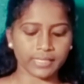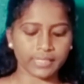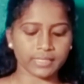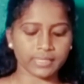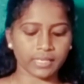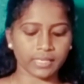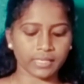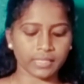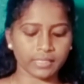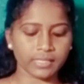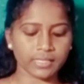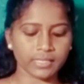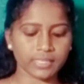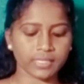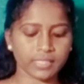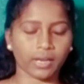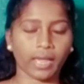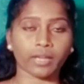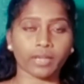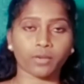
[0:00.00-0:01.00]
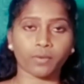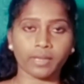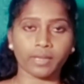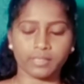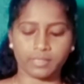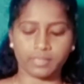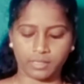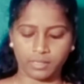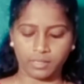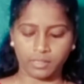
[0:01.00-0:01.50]
tennis racket.
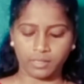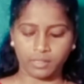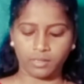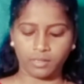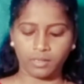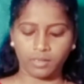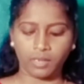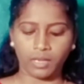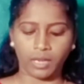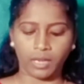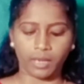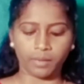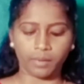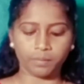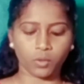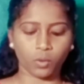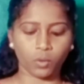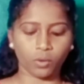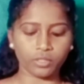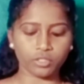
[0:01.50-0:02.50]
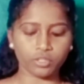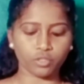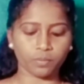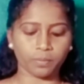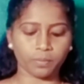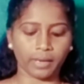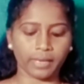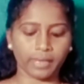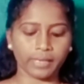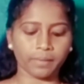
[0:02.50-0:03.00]
I am going to buy
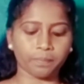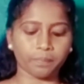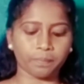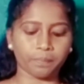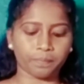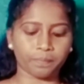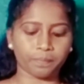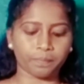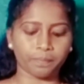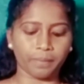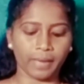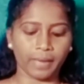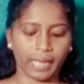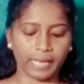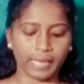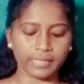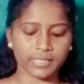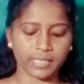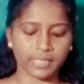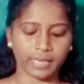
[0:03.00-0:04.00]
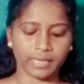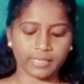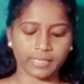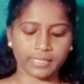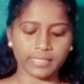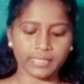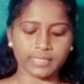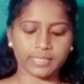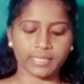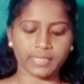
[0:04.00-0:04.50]
a bat and a
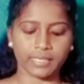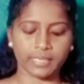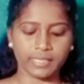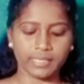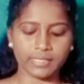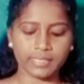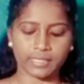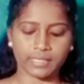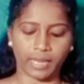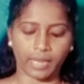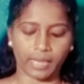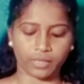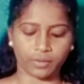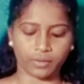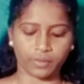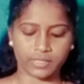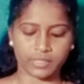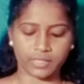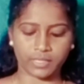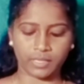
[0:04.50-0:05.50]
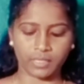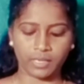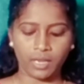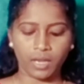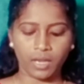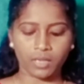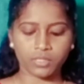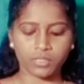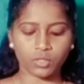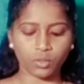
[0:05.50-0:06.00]
tennis racket. So
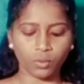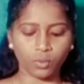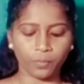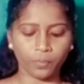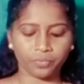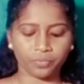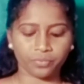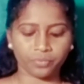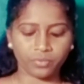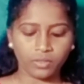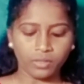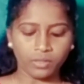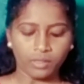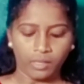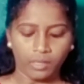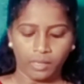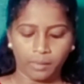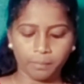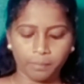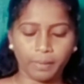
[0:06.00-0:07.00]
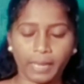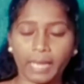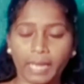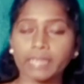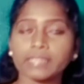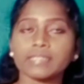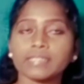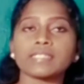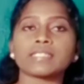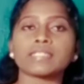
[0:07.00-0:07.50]
bat
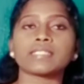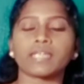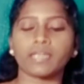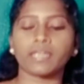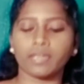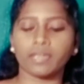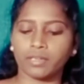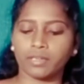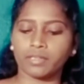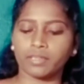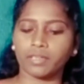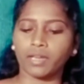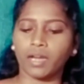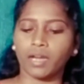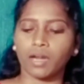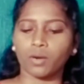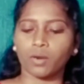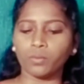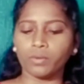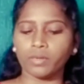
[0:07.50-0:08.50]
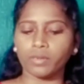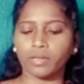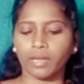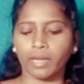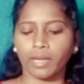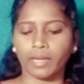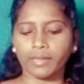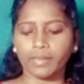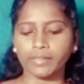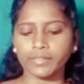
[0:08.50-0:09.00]
is a noun,
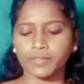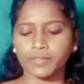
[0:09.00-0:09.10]
and